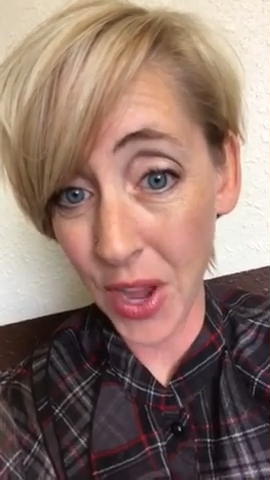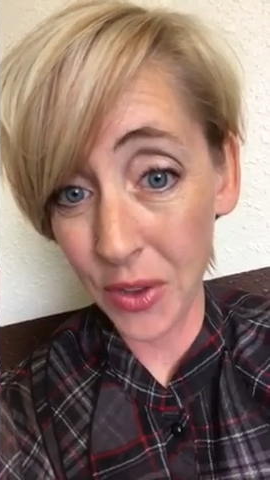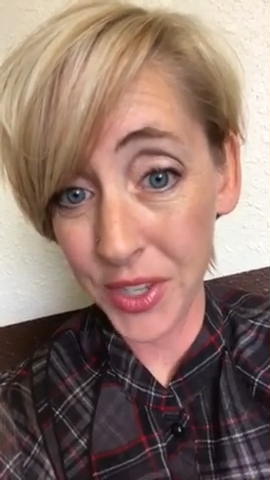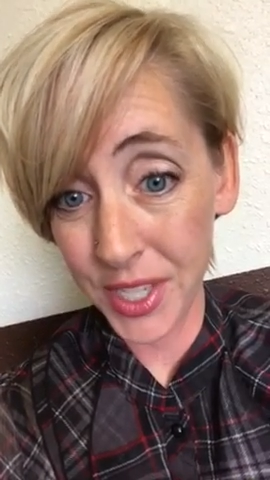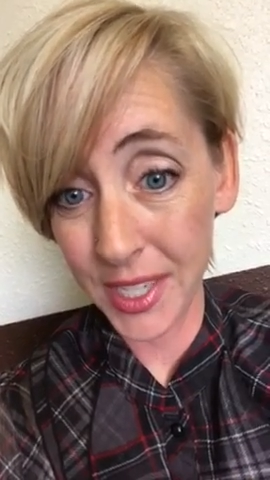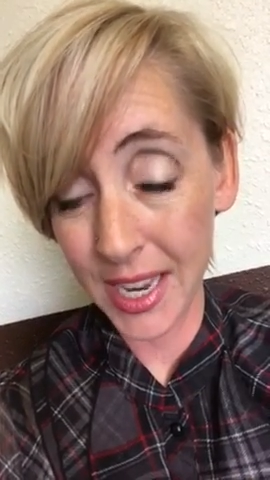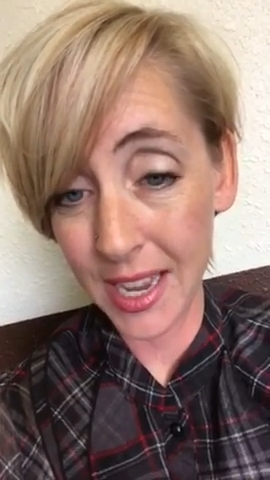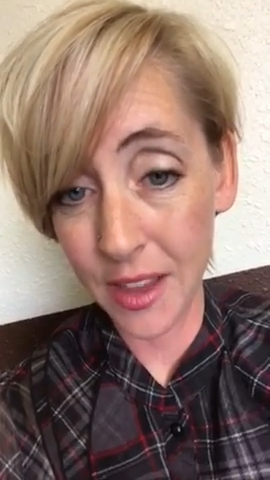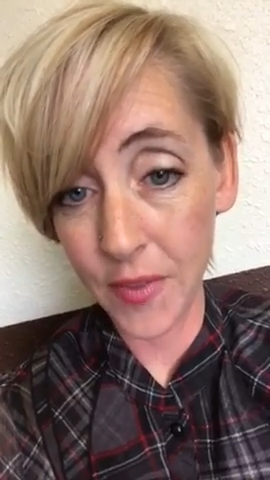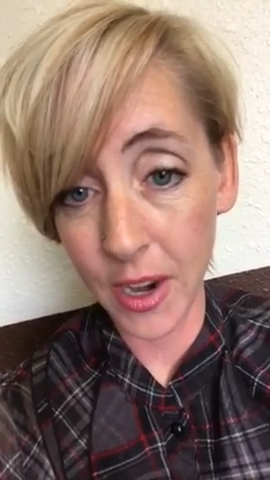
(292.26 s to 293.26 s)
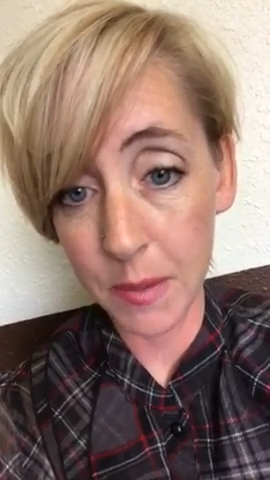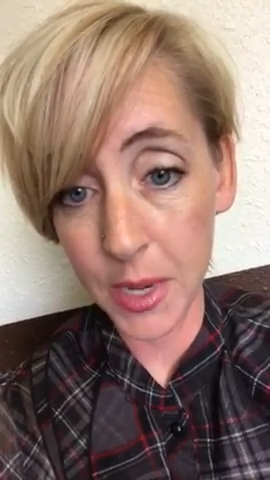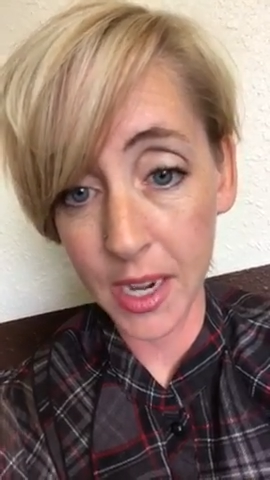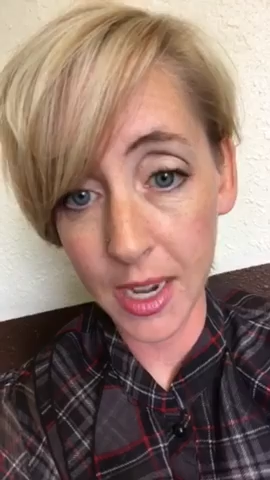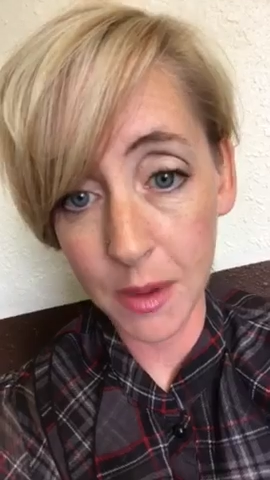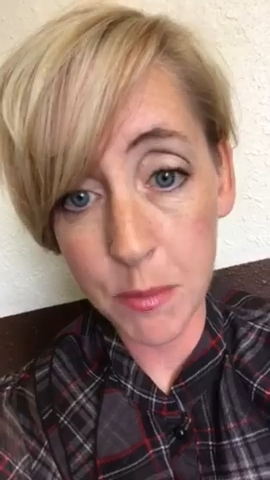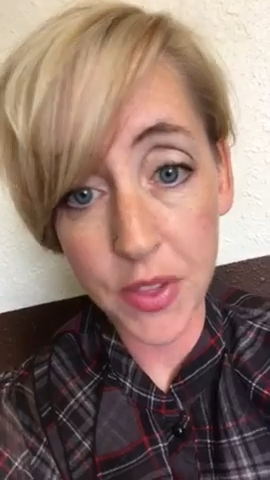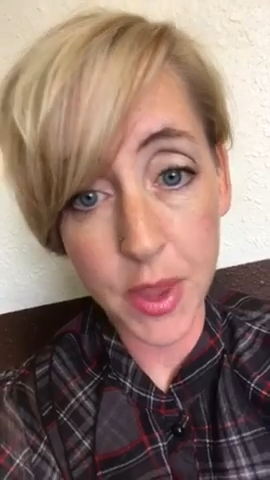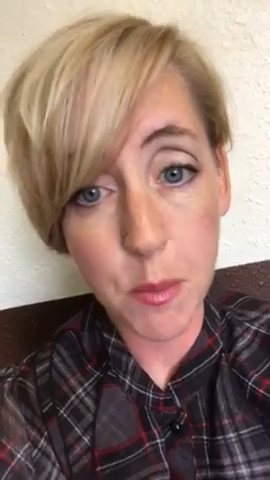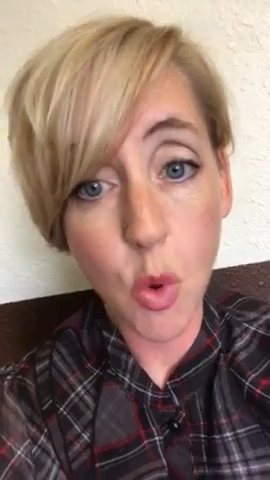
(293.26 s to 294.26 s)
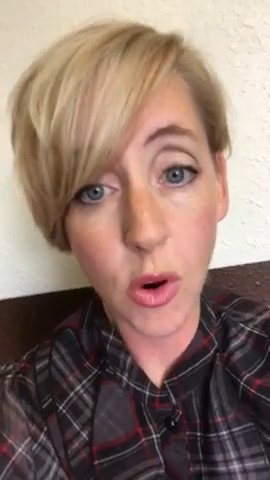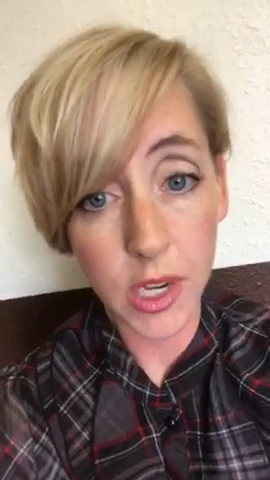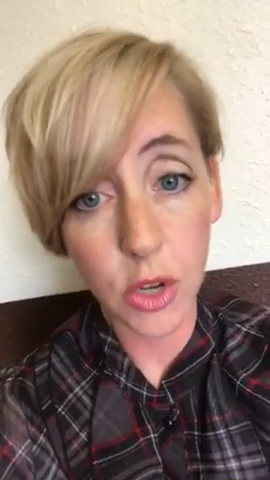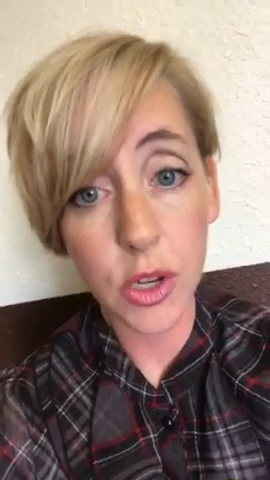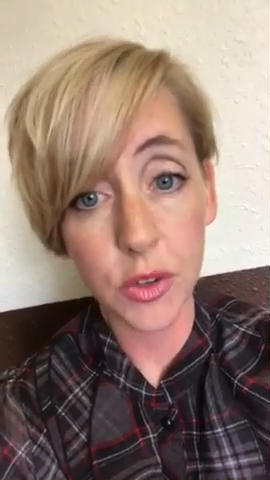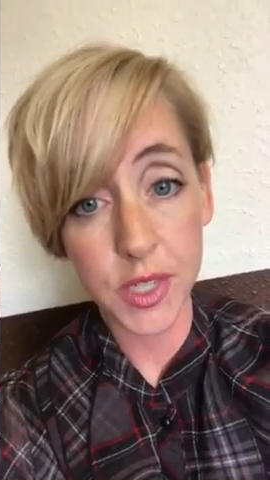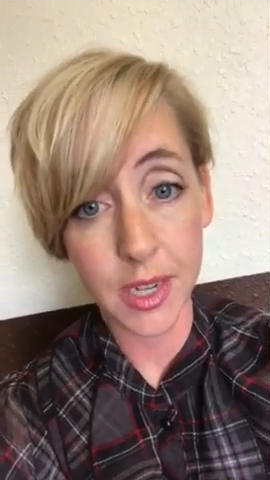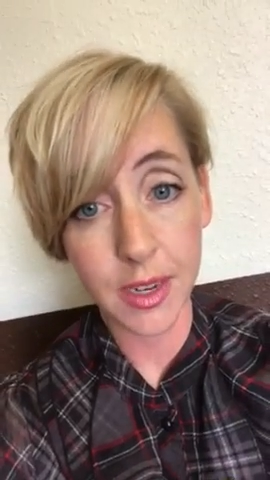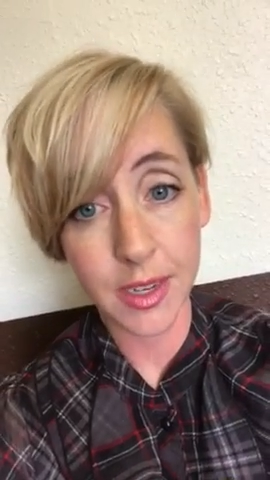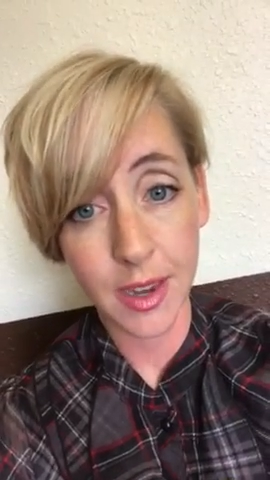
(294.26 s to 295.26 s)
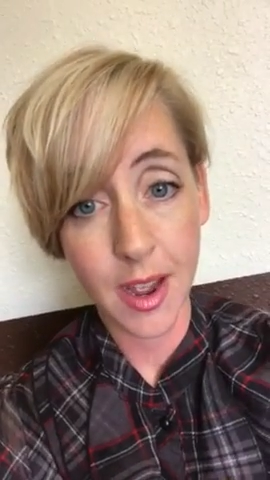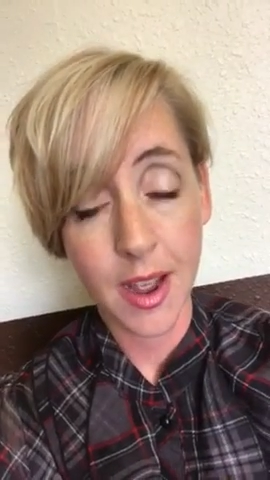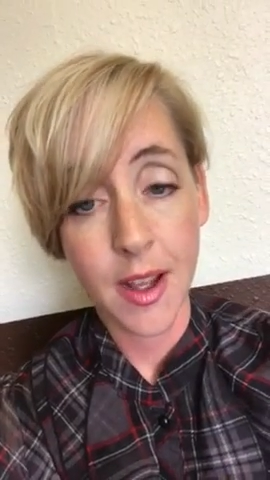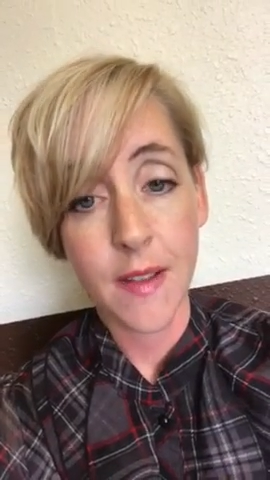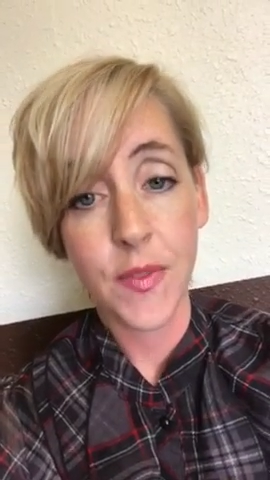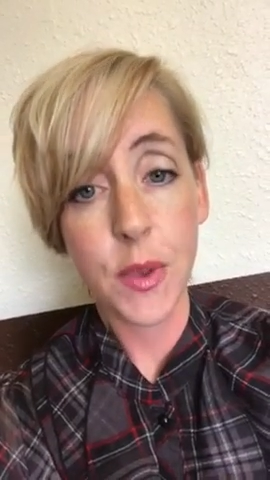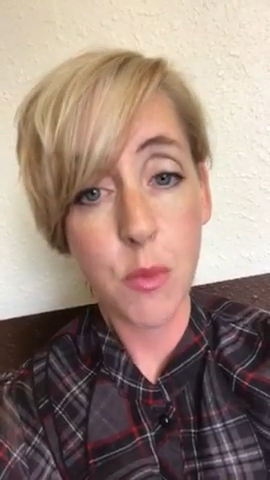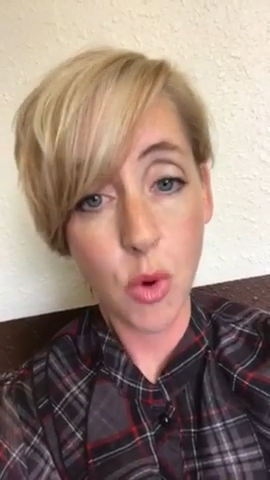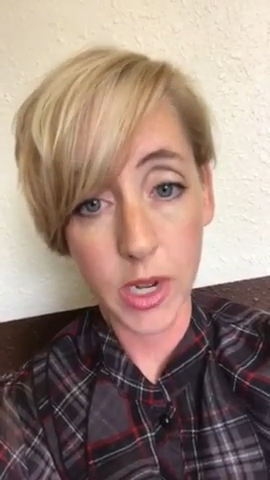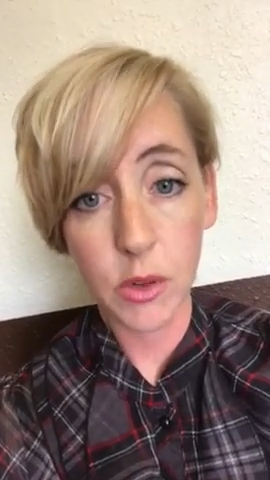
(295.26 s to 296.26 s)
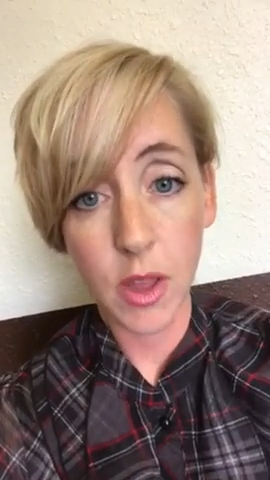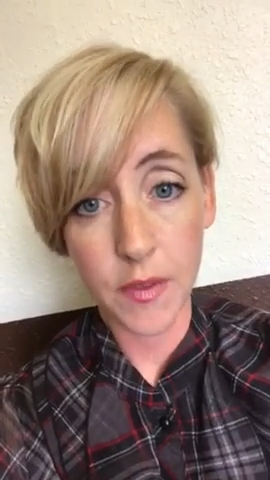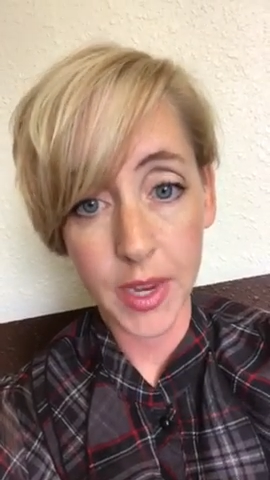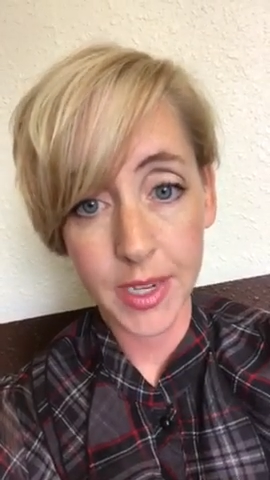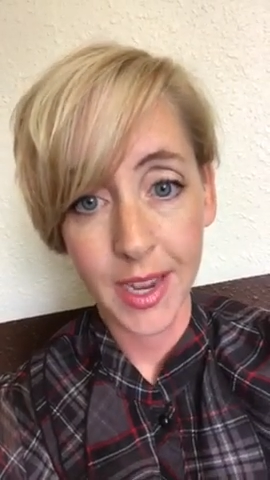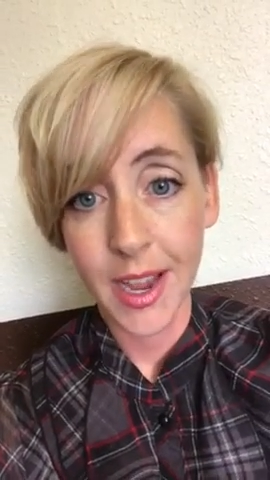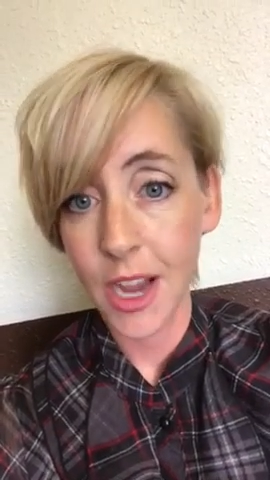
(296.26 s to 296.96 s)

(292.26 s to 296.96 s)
felt in the very beginning. But the more you use it, the more you love it.